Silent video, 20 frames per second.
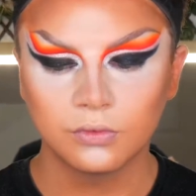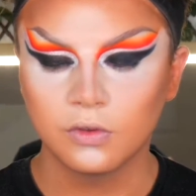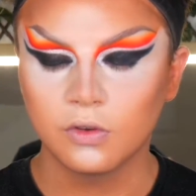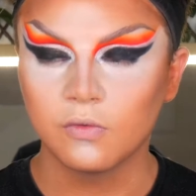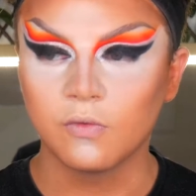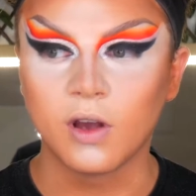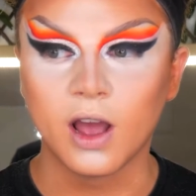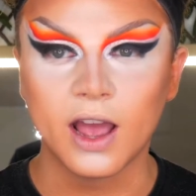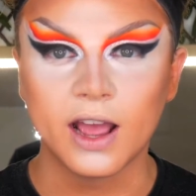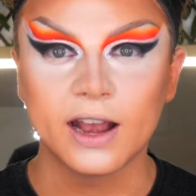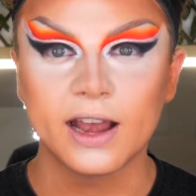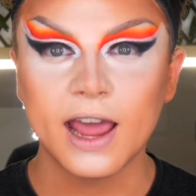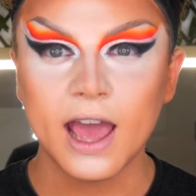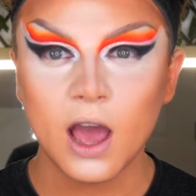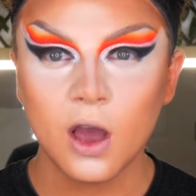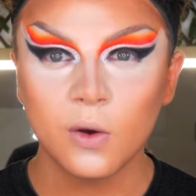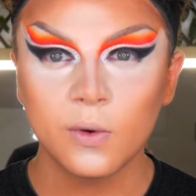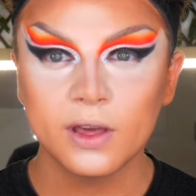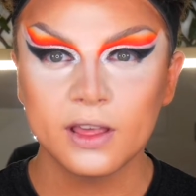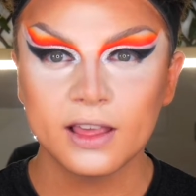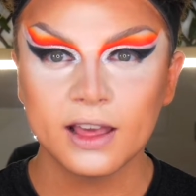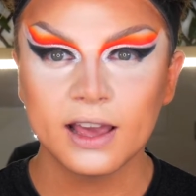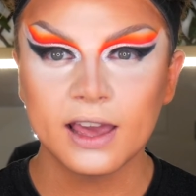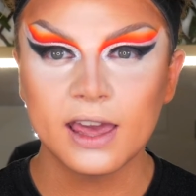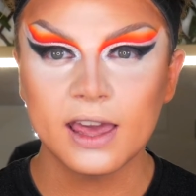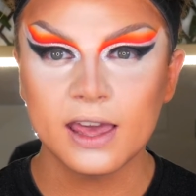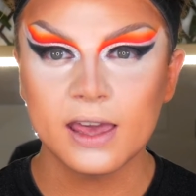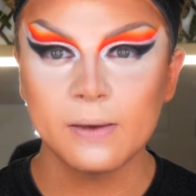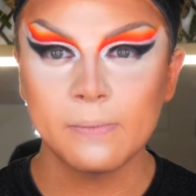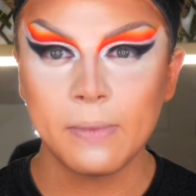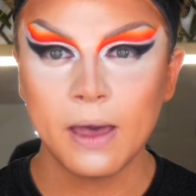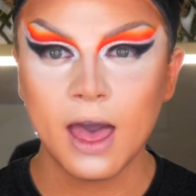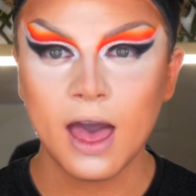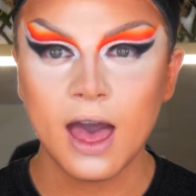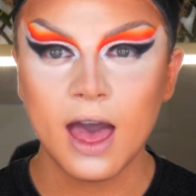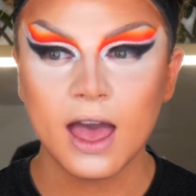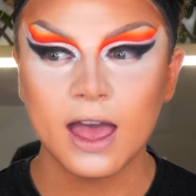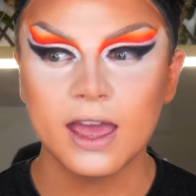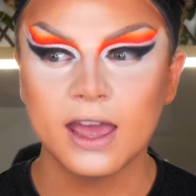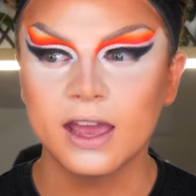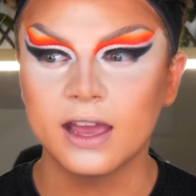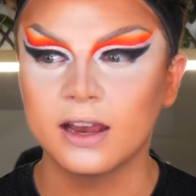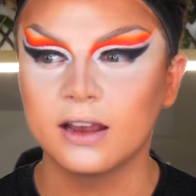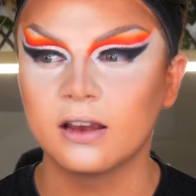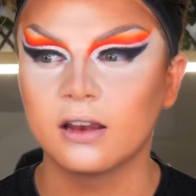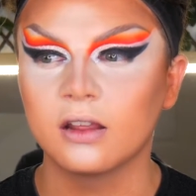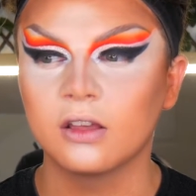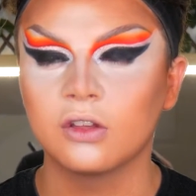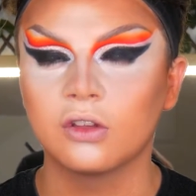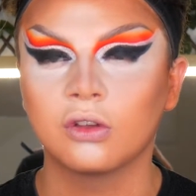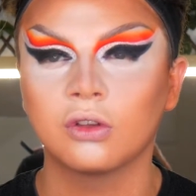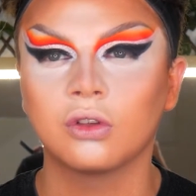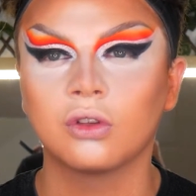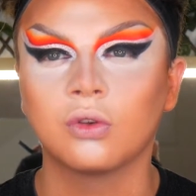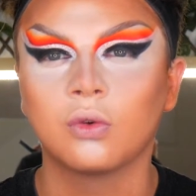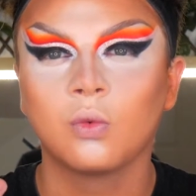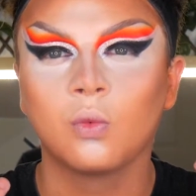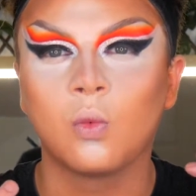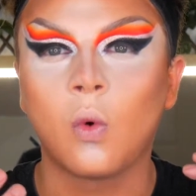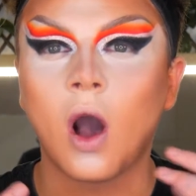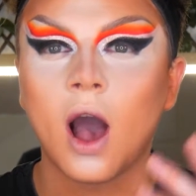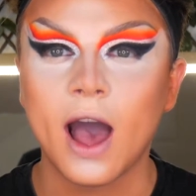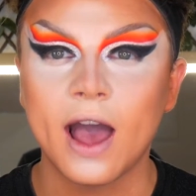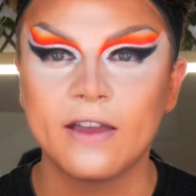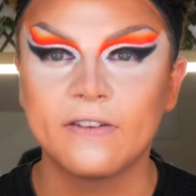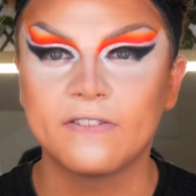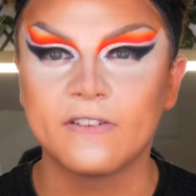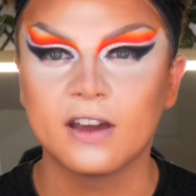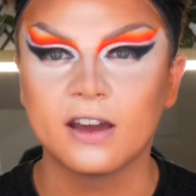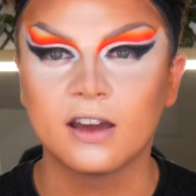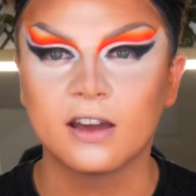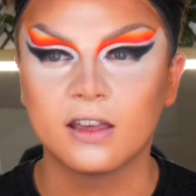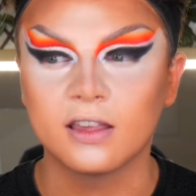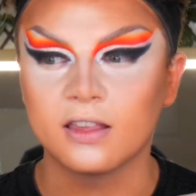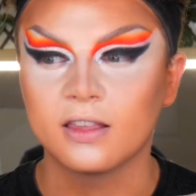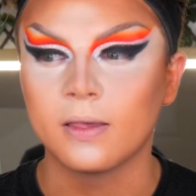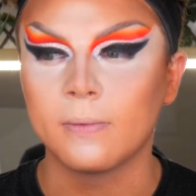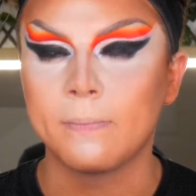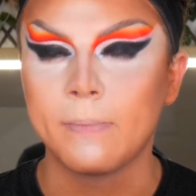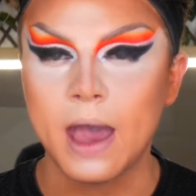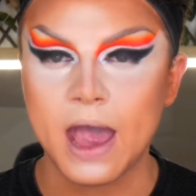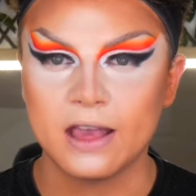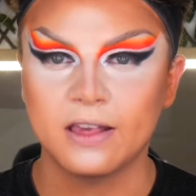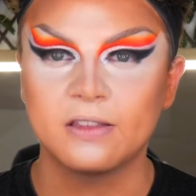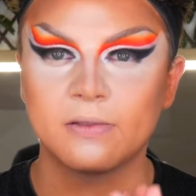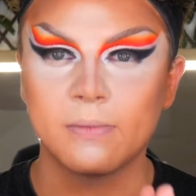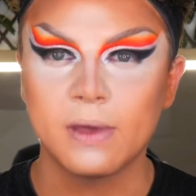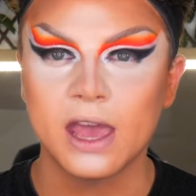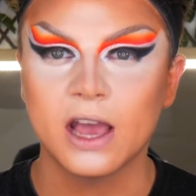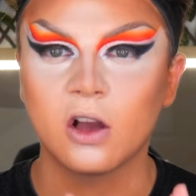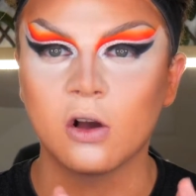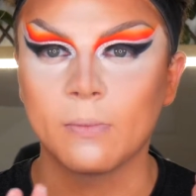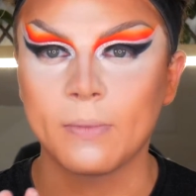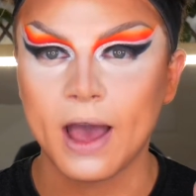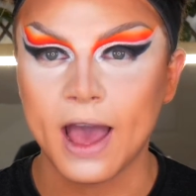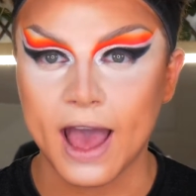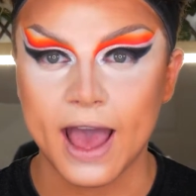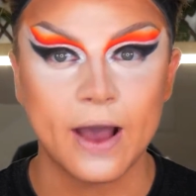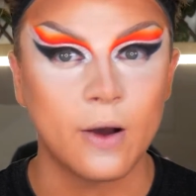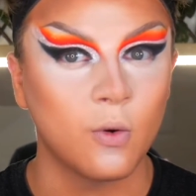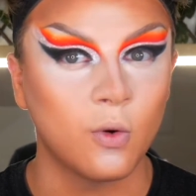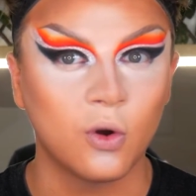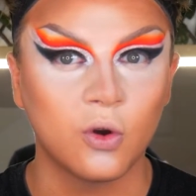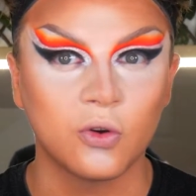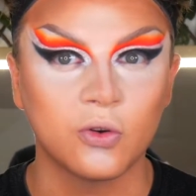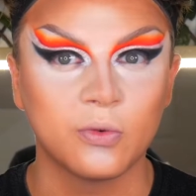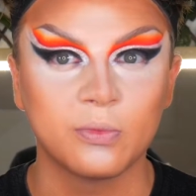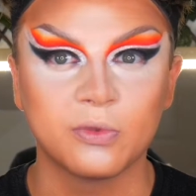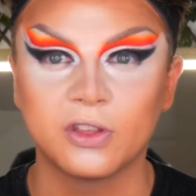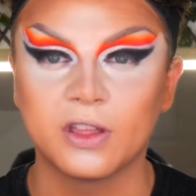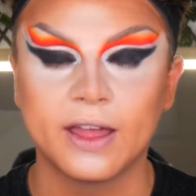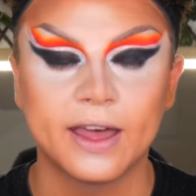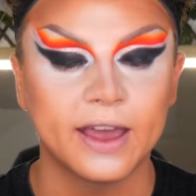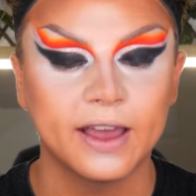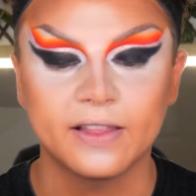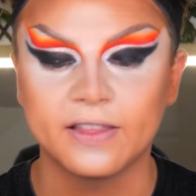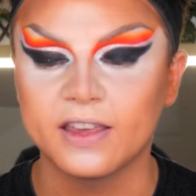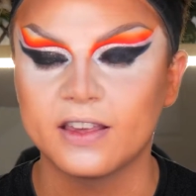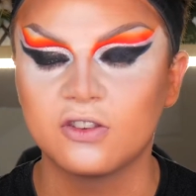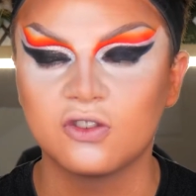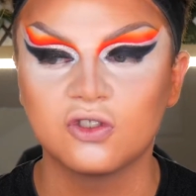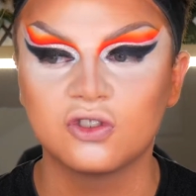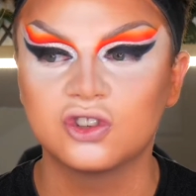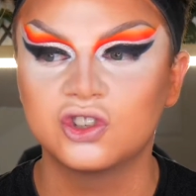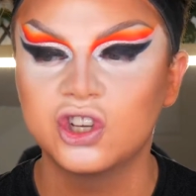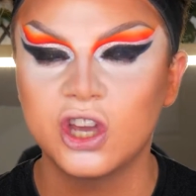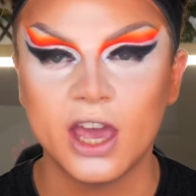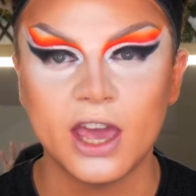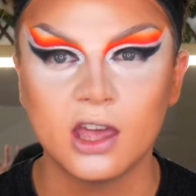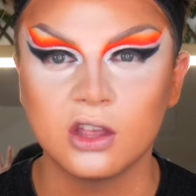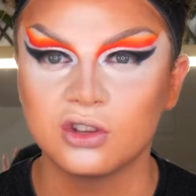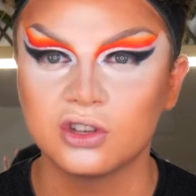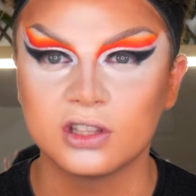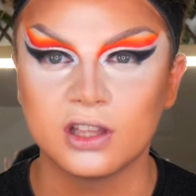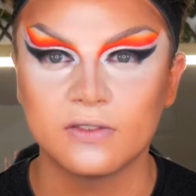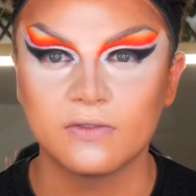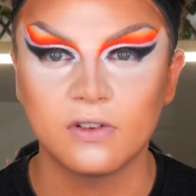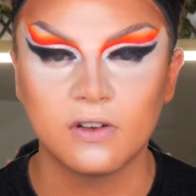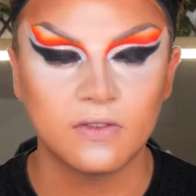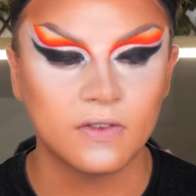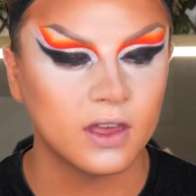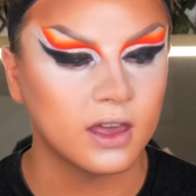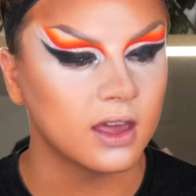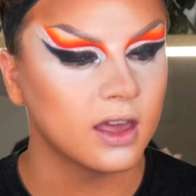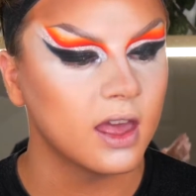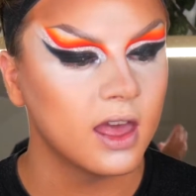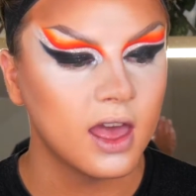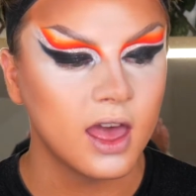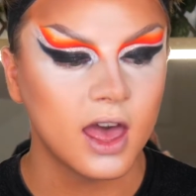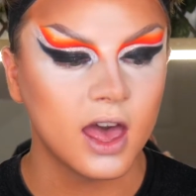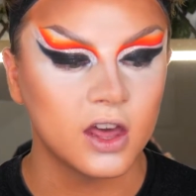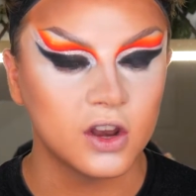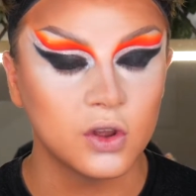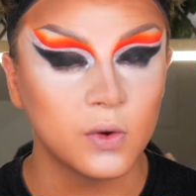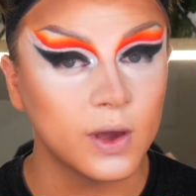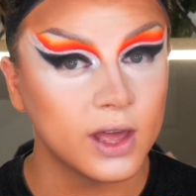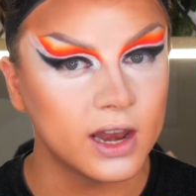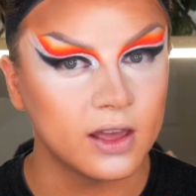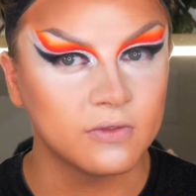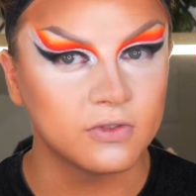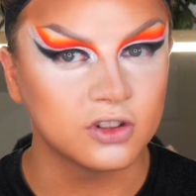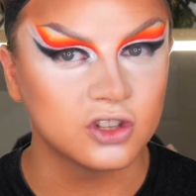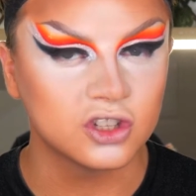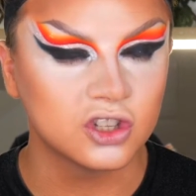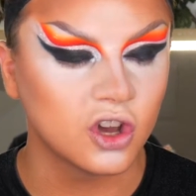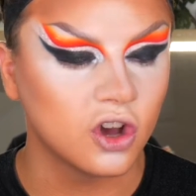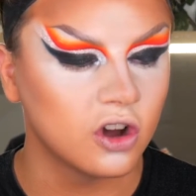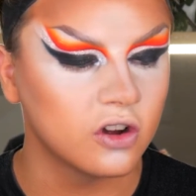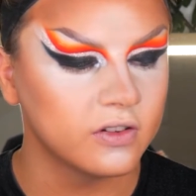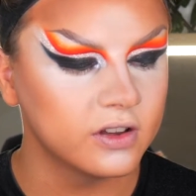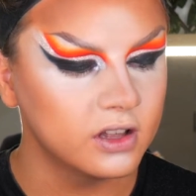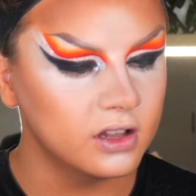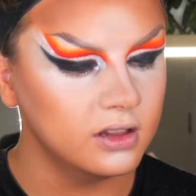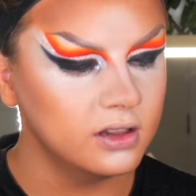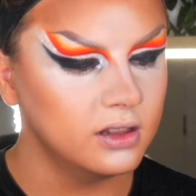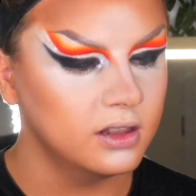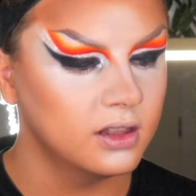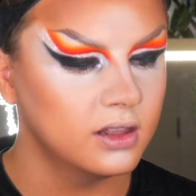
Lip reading: Right, now is a key part in what I think is the best makeup outcomes. Like, this just changes everything. I do it in every tutorial.